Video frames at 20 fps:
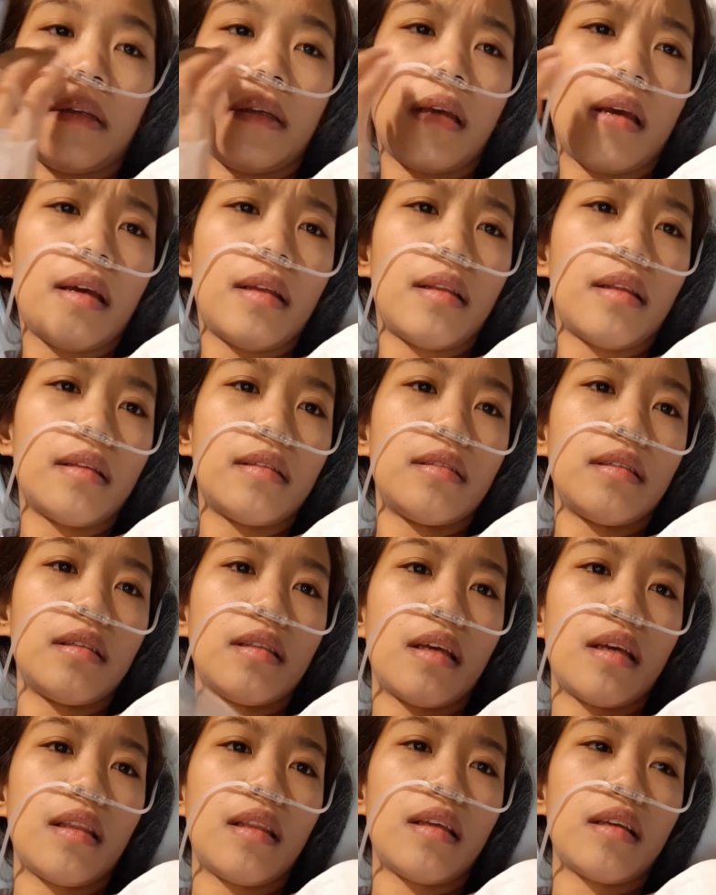Yeah, that's it.
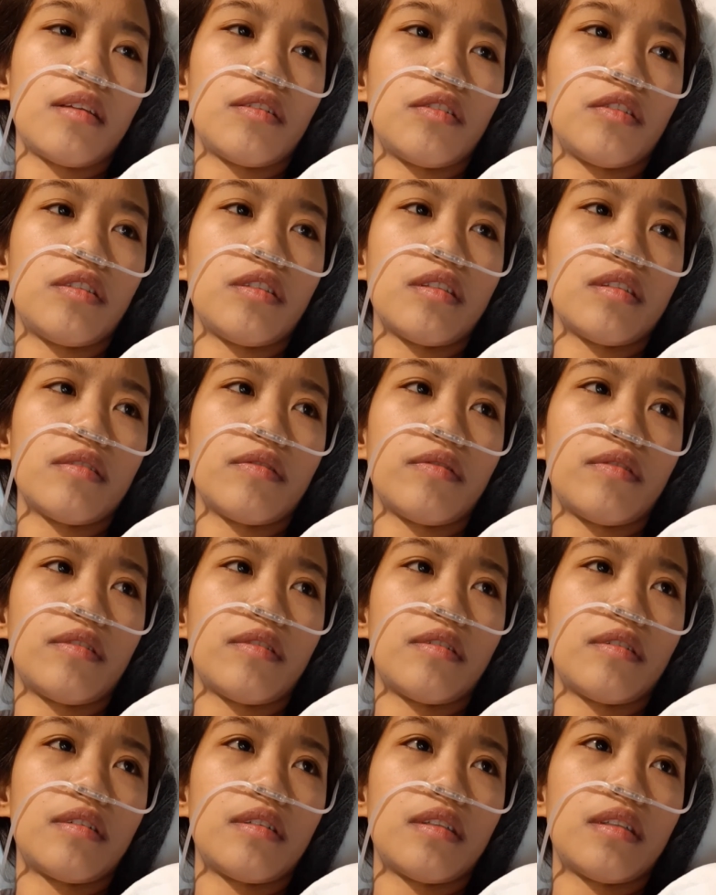I think it's just
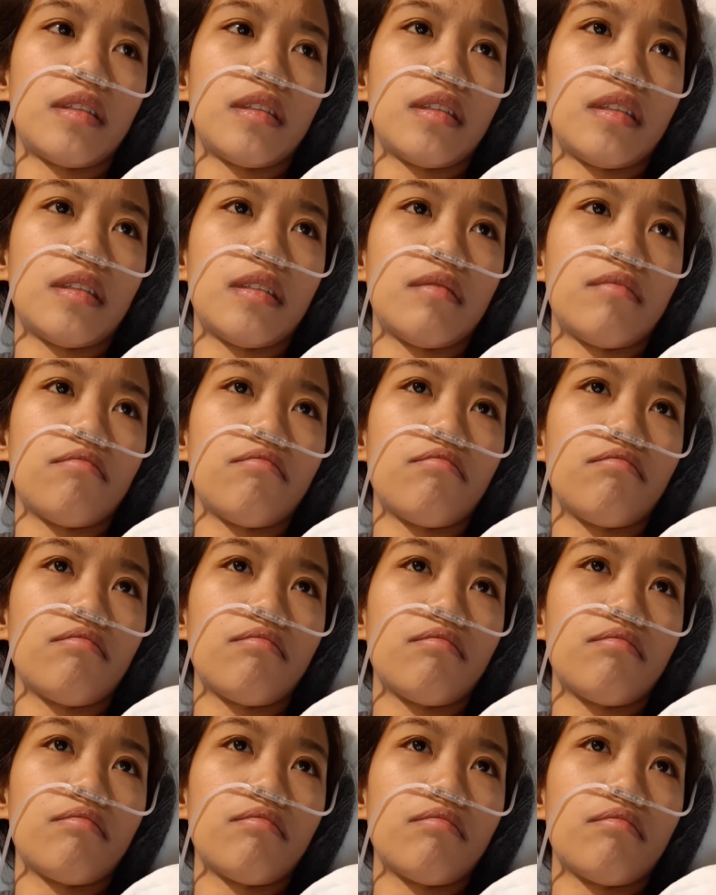for
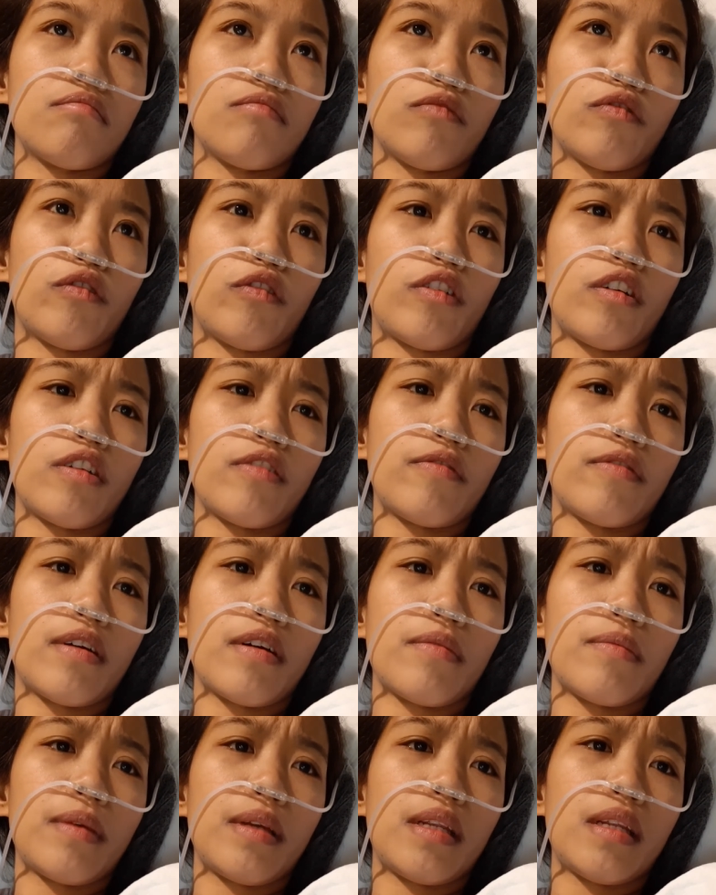
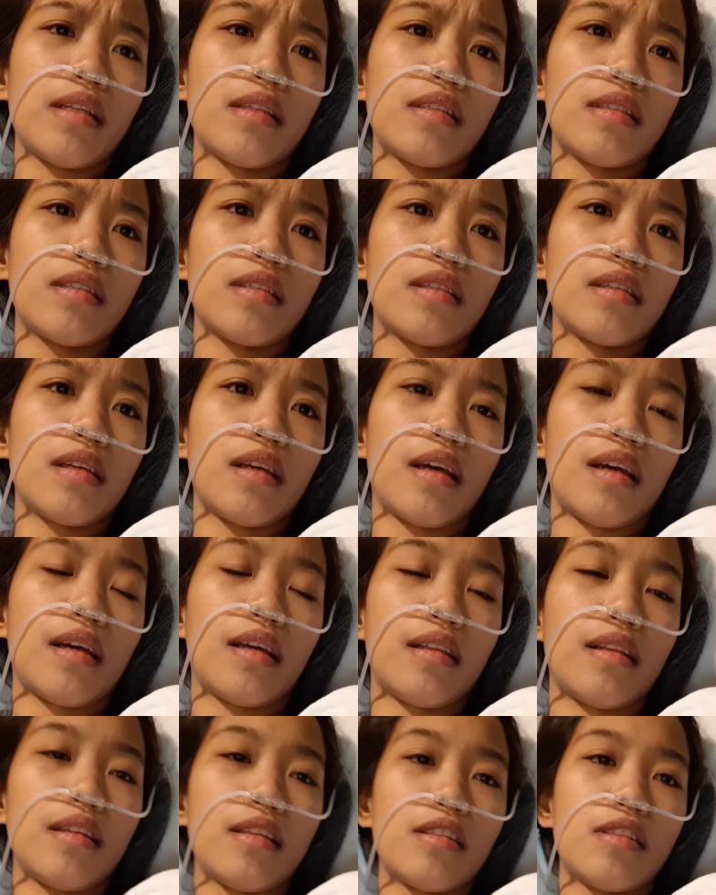45 minutes
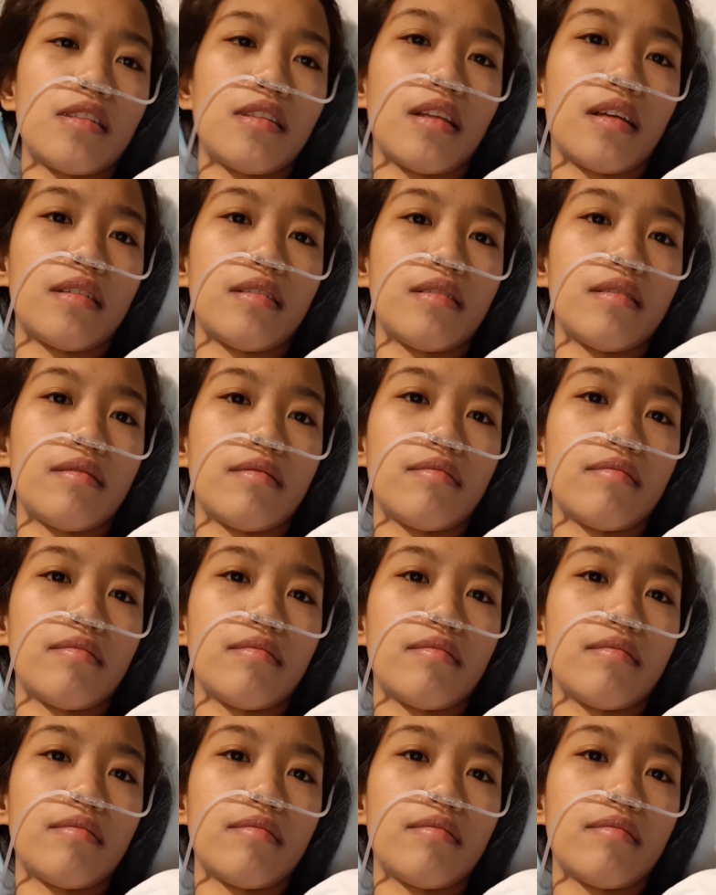and it's done.